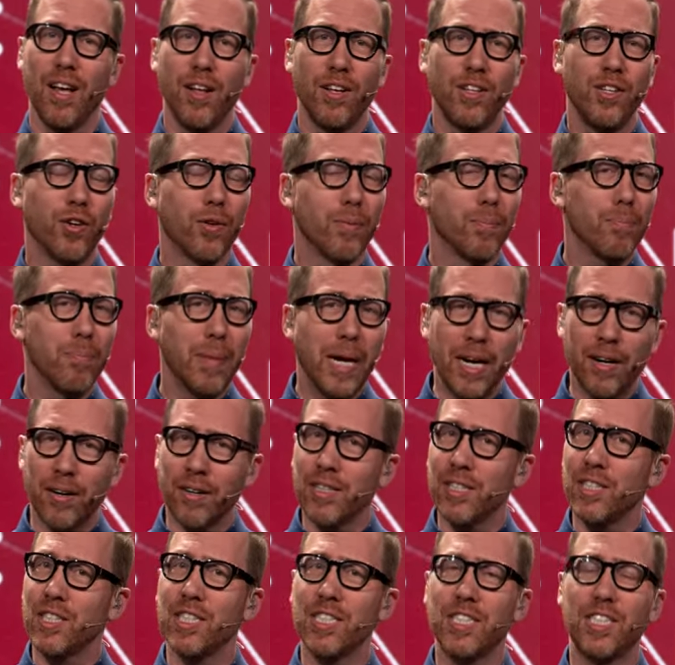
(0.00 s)
your
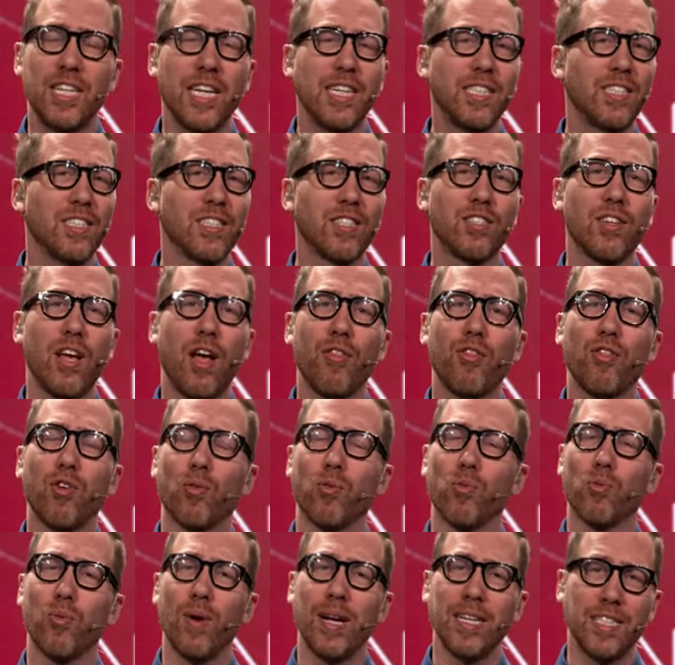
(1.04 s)
marriage, it changes the
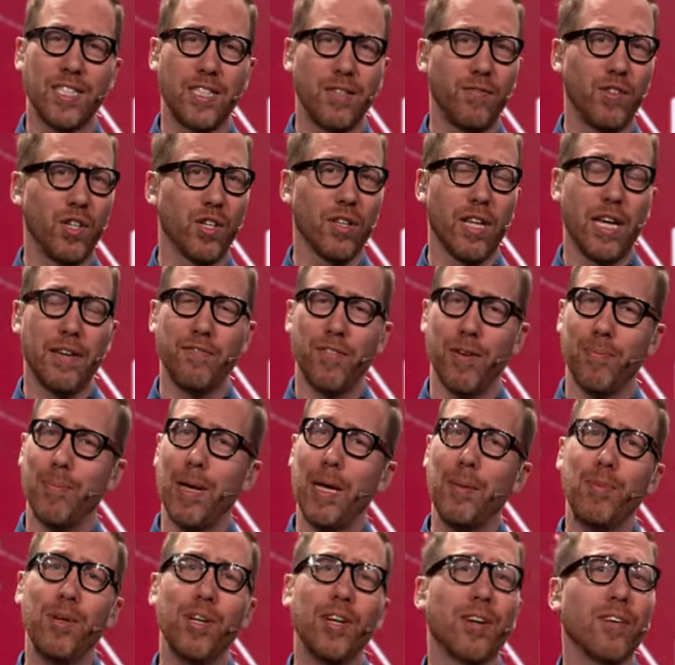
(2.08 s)
rest of your life. And
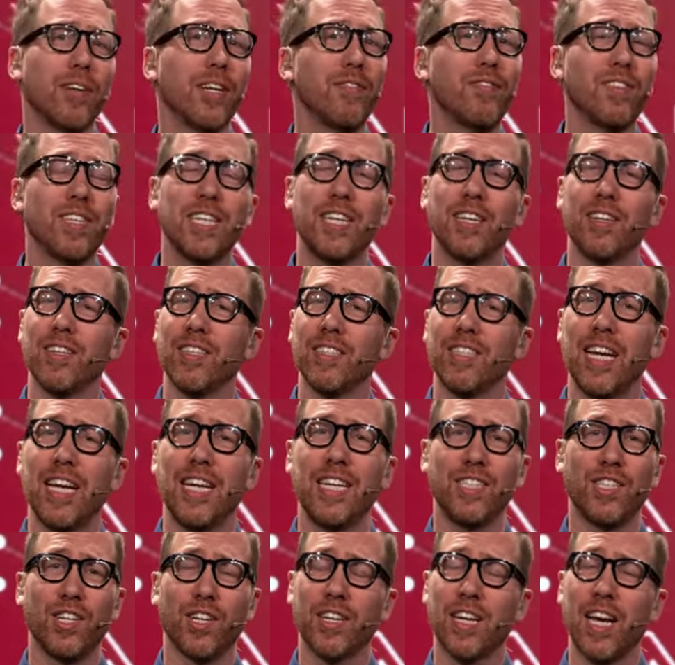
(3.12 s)
maybe you're even here today
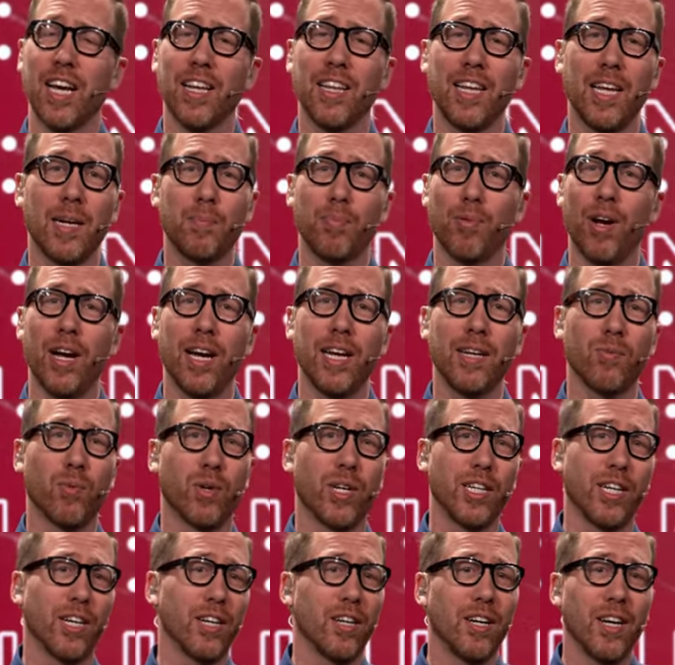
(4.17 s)
and you're kind of like Brian,
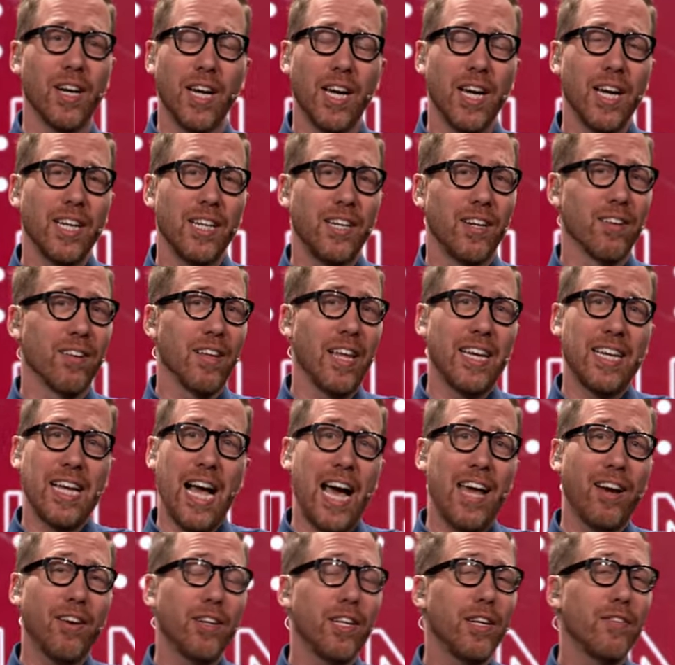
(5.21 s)
where you're, you're like,
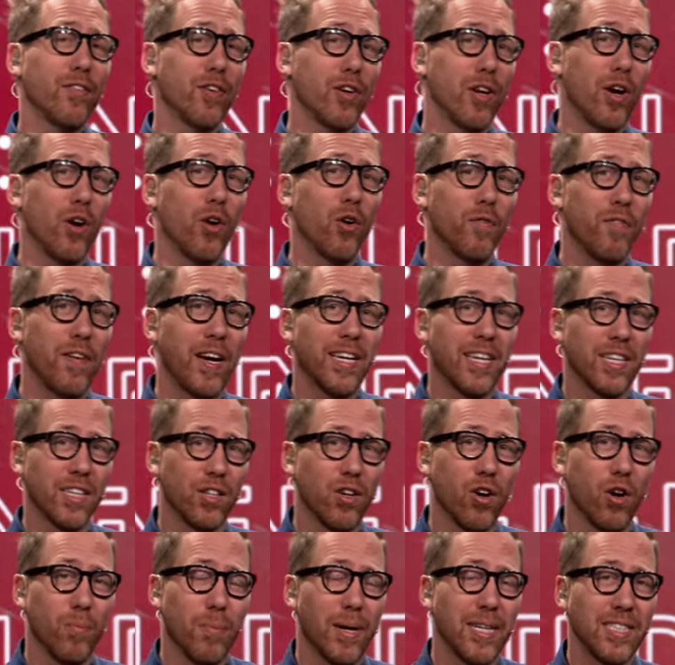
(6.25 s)
I don't even know if I could
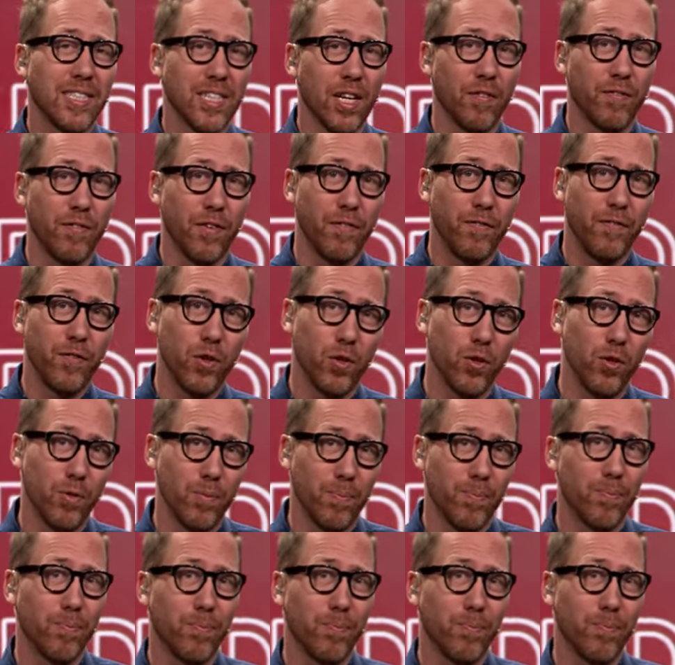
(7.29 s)
call myself a full